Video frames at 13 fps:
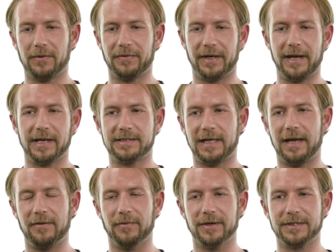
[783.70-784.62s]
The next
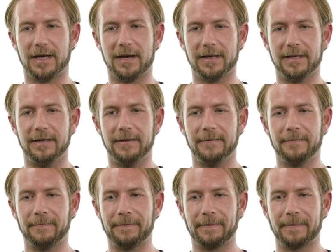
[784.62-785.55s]
day, we're talking
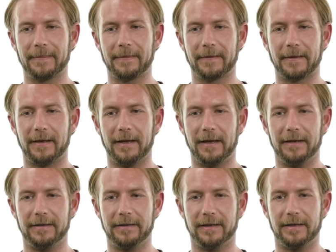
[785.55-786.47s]

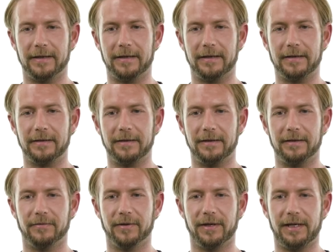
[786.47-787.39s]
and uh,
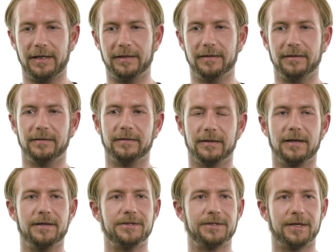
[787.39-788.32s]
we're eating
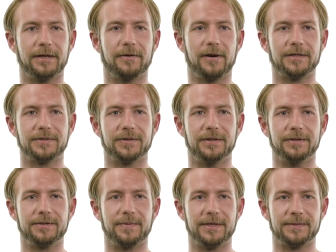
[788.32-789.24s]
lunch at
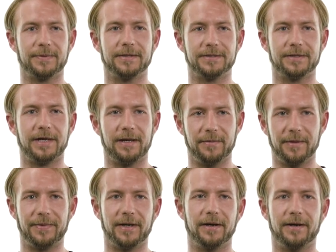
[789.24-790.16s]
Crossroads. My sponsor came
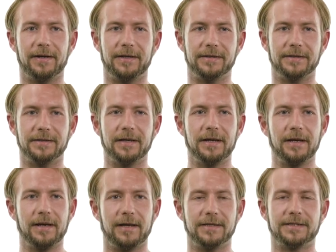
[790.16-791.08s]
up there and he
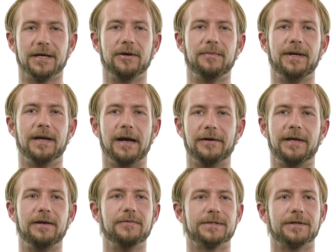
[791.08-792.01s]
he's telling me how
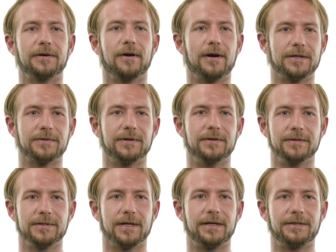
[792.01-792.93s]
he was in
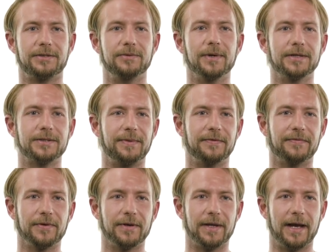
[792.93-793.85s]
Crossroads like two months
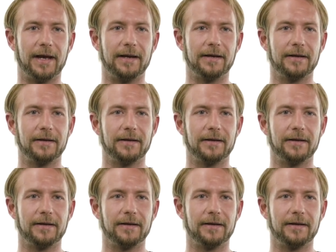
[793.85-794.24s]
before that.